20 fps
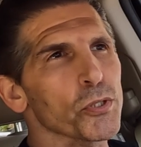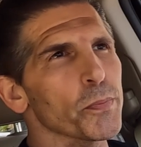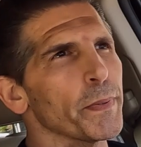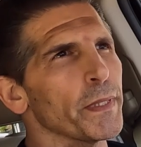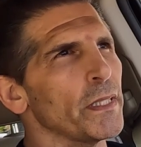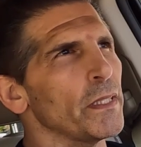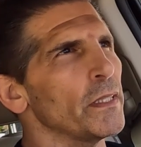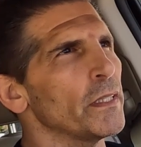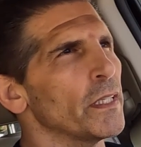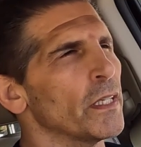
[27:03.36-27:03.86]
at
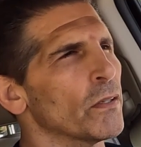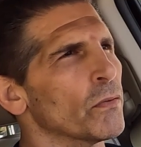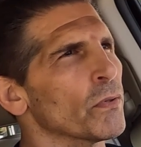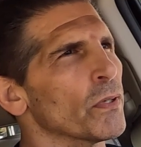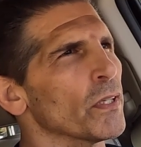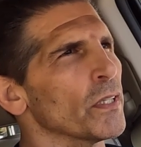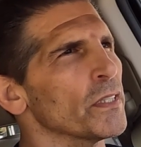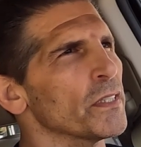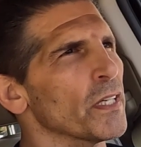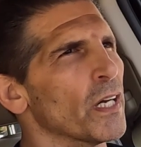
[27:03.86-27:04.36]
speed. It
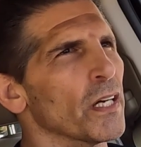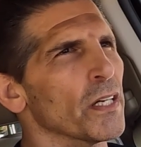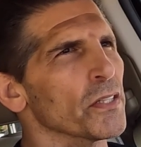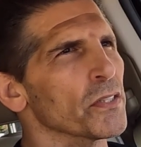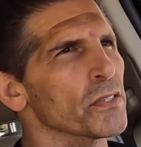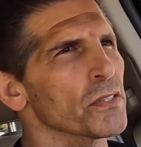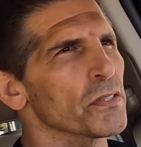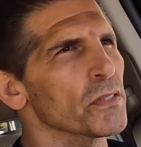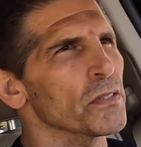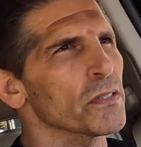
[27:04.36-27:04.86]
really
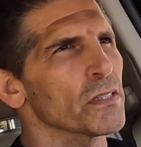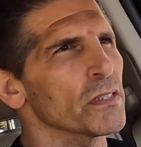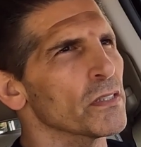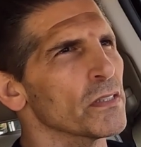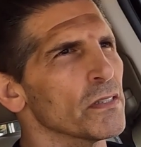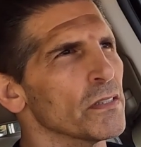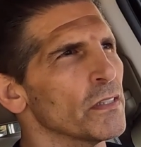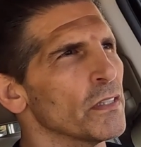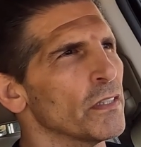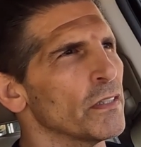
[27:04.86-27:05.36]
does.
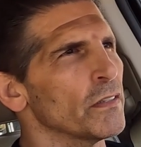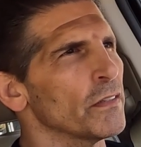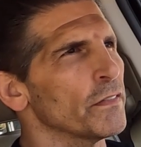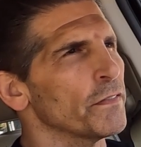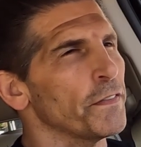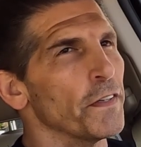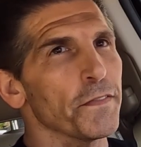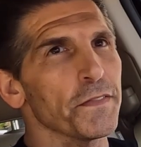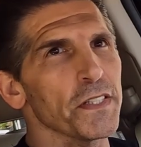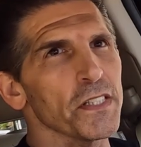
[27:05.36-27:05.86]

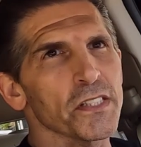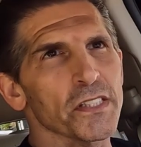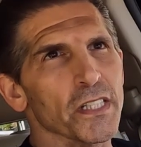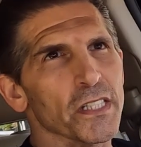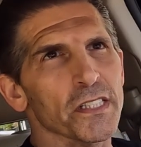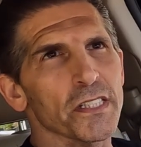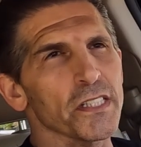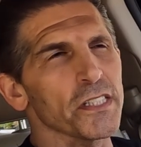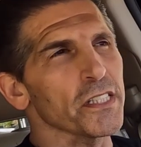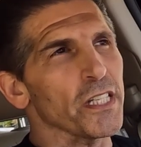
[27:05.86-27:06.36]
50,
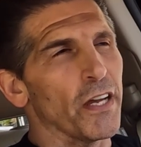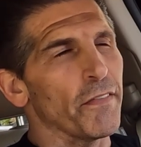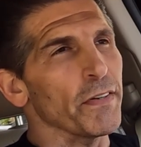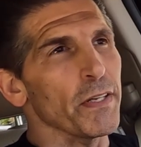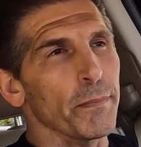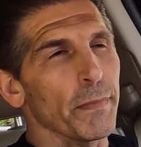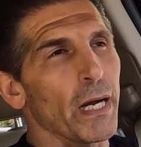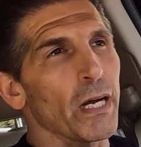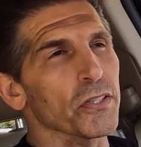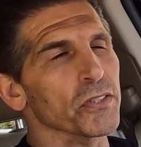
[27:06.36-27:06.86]
60,
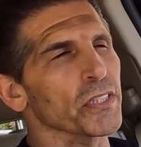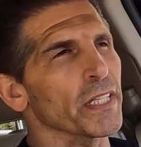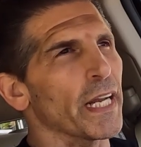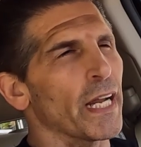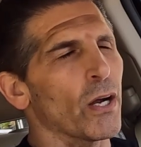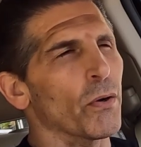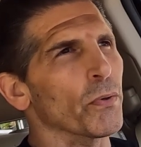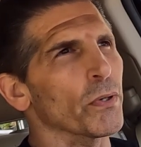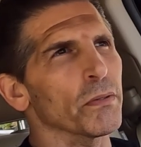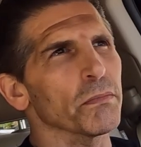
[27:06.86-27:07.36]
70 miles an
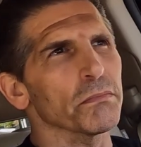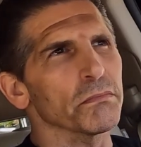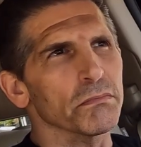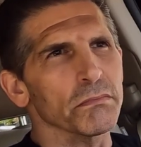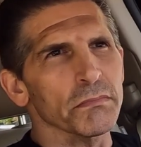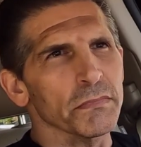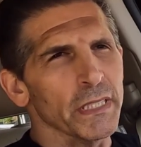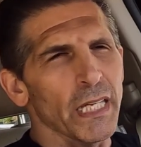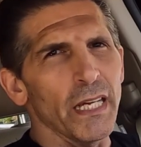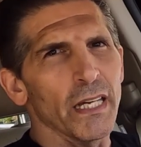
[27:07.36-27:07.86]
hour.
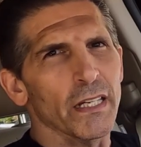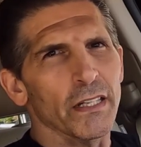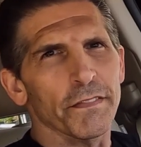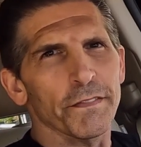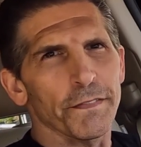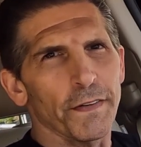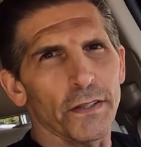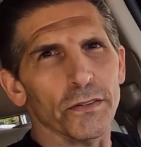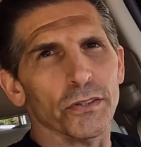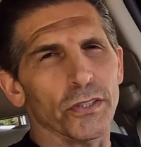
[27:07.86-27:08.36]
Yeah,
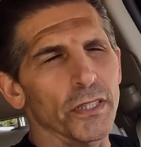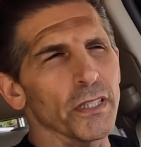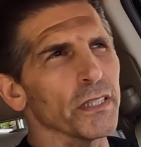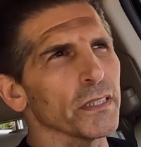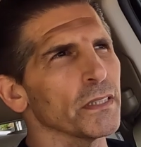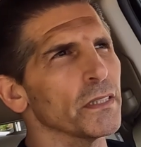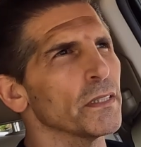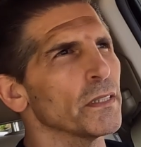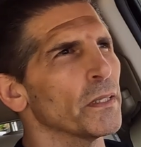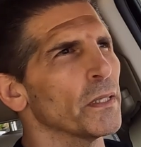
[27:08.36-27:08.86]
it felt
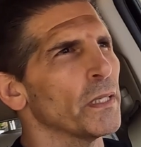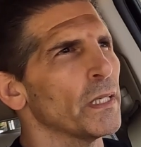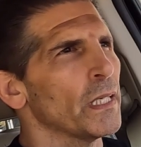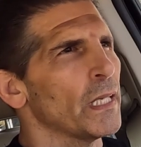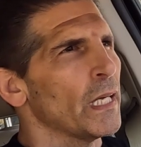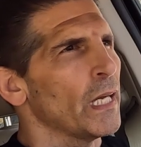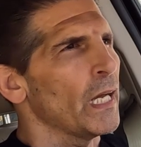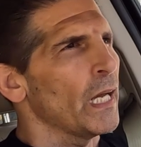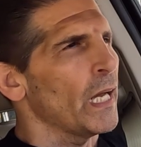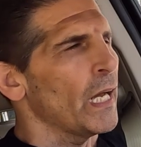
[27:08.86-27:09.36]
good.
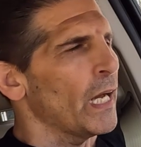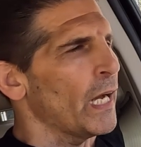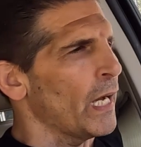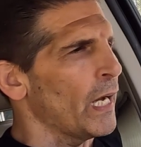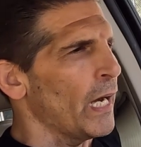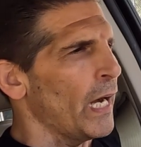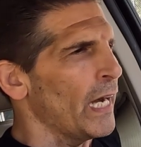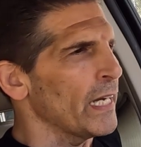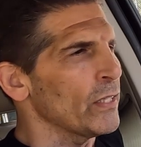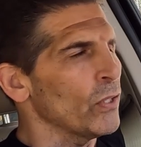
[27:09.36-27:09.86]

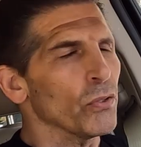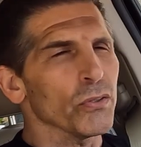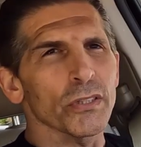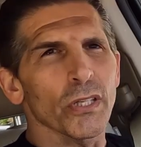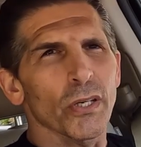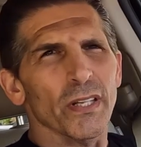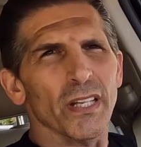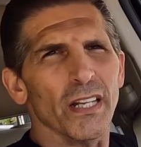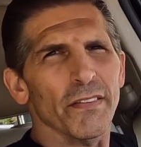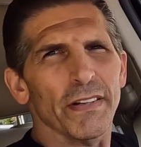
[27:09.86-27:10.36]
I don't
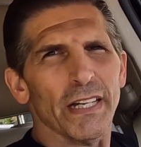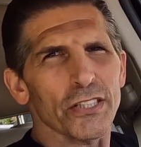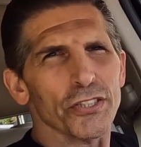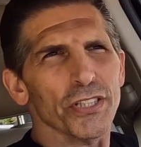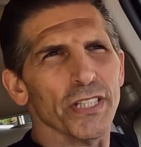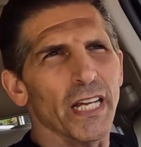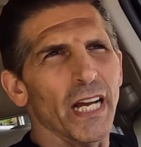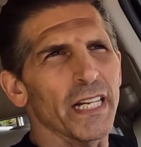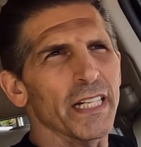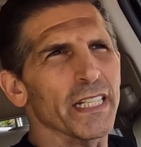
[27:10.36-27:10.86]
know that I've
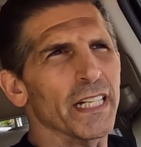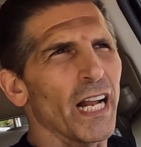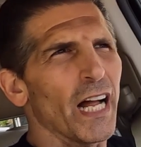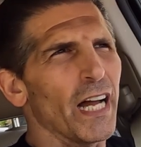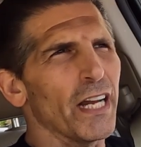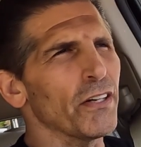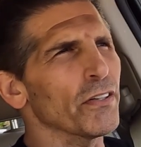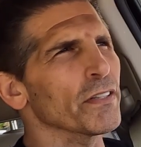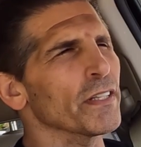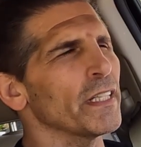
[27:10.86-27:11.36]
actually gotten it
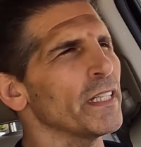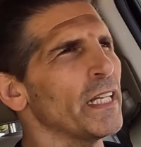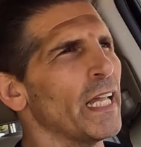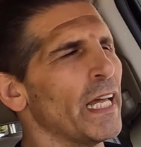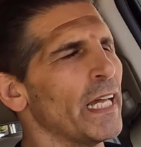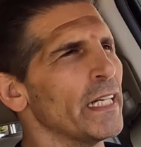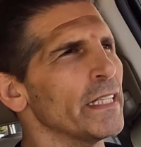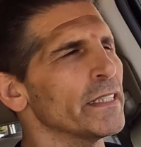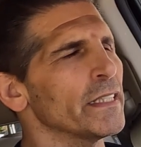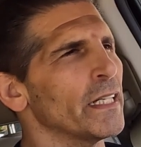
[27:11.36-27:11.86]
higher than
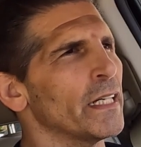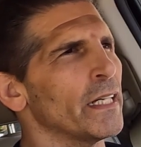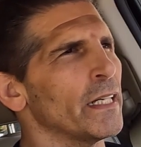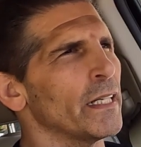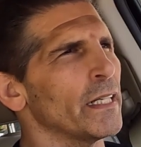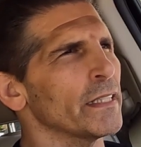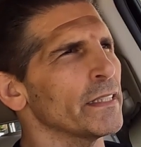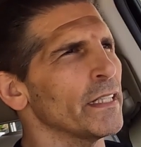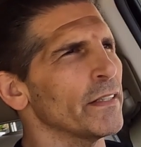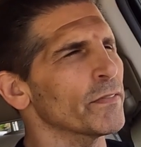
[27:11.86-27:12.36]
that.
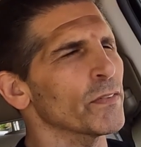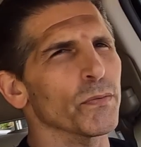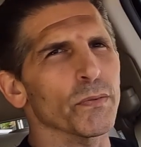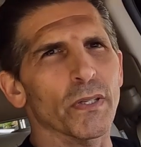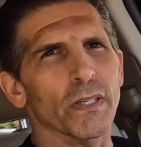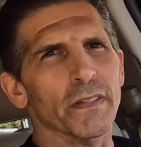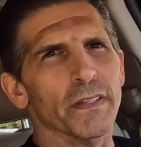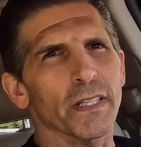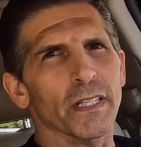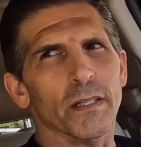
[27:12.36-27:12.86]
I'd have to
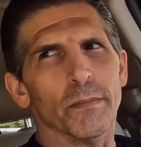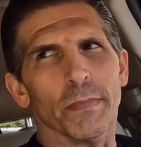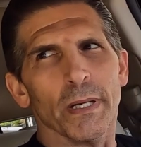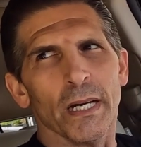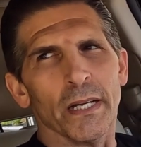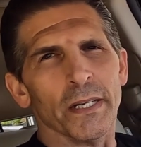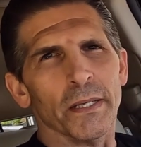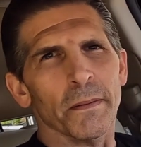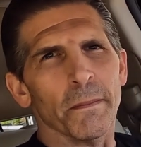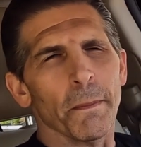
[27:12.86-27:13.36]
really think
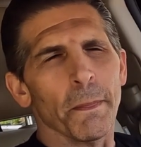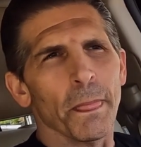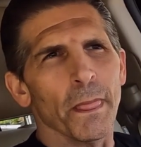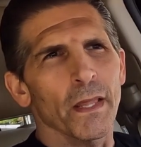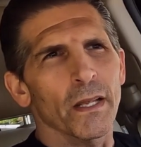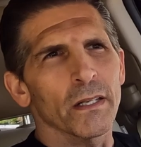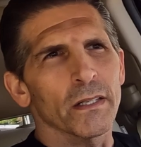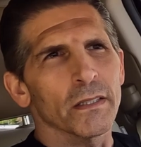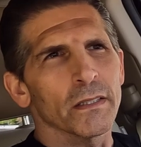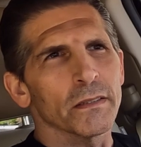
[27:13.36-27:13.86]
about it
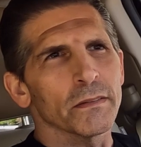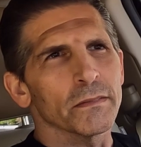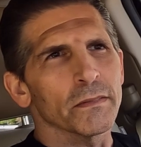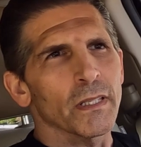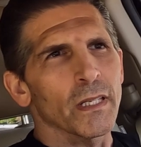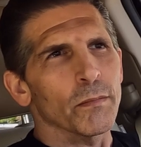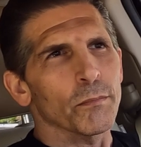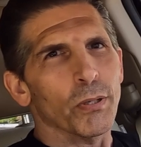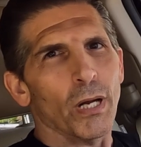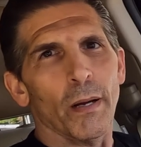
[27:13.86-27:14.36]

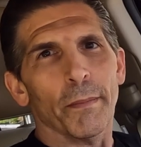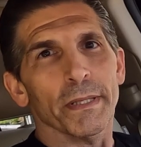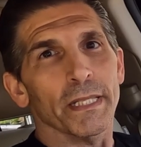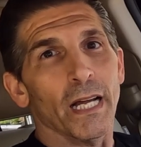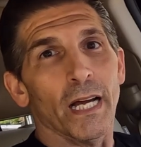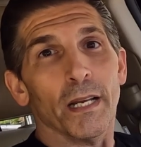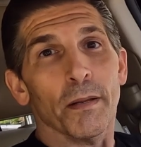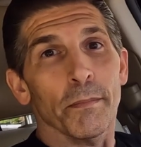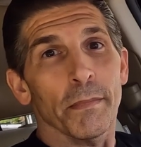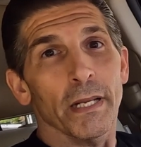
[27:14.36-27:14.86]
and probably
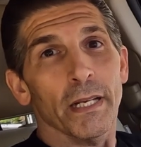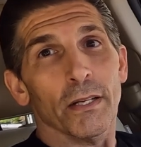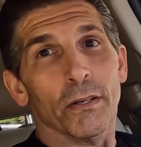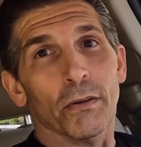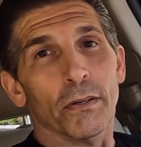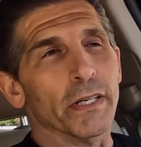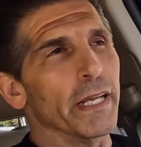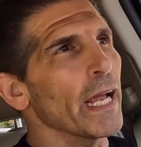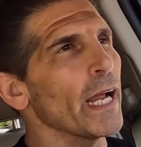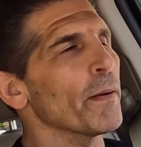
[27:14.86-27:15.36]
not admit it
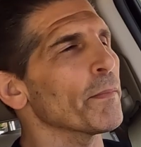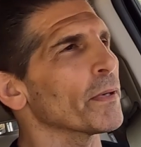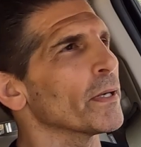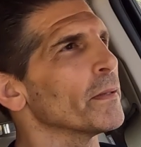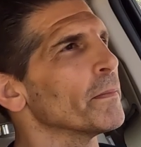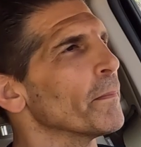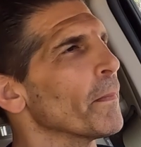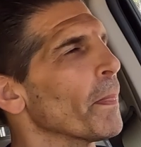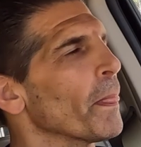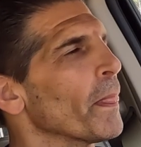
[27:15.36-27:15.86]
on camera.